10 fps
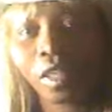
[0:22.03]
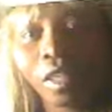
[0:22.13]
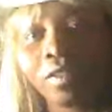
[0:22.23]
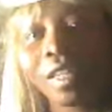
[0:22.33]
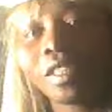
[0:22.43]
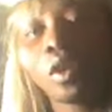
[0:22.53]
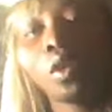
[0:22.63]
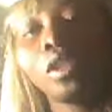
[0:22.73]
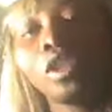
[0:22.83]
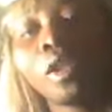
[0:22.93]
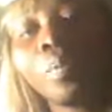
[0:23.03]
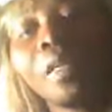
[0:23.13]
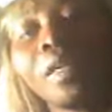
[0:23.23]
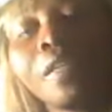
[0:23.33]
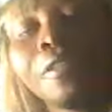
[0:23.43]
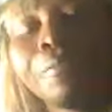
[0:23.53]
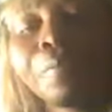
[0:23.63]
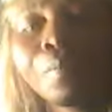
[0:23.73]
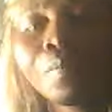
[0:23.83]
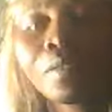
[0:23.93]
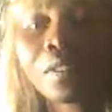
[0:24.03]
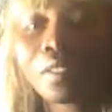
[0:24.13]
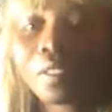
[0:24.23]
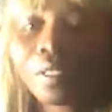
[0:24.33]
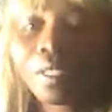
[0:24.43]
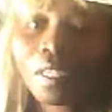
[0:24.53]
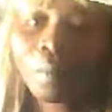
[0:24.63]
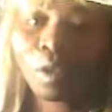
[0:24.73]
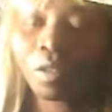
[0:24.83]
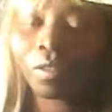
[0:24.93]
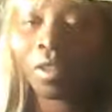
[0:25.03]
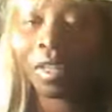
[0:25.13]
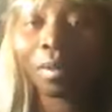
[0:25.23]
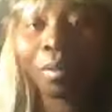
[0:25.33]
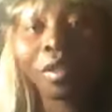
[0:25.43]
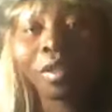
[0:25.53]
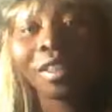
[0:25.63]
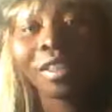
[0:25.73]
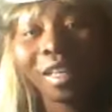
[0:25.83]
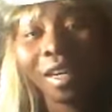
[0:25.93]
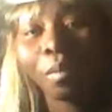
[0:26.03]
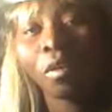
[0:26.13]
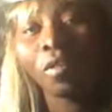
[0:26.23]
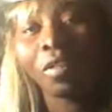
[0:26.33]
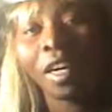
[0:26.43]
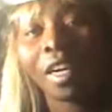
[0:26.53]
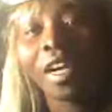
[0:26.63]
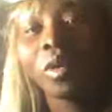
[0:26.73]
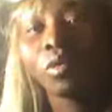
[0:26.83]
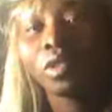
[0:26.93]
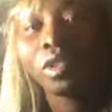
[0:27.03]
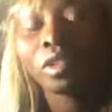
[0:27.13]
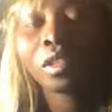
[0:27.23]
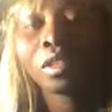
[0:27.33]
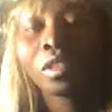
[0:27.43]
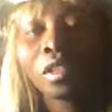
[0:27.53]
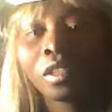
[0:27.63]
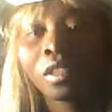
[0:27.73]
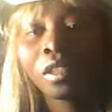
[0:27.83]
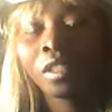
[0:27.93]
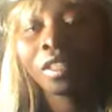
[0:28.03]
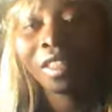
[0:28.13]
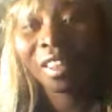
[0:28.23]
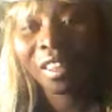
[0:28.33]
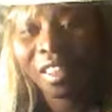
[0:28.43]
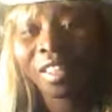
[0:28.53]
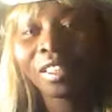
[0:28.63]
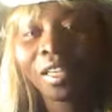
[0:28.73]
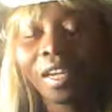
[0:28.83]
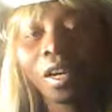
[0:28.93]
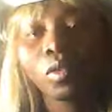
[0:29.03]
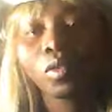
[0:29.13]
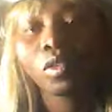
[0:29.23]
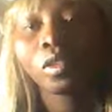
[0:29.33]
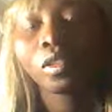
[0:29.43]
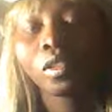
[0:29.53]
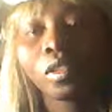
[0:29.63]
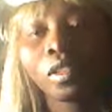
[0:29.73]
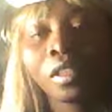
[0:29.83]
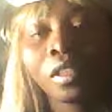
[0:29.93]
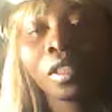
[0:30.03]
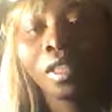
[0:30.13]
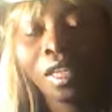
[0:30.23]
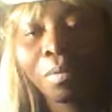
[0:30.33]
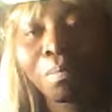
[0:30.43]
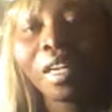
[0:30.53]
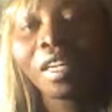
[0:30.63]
leave that's only topic, then the motherfucker because the name of the account, this account, in my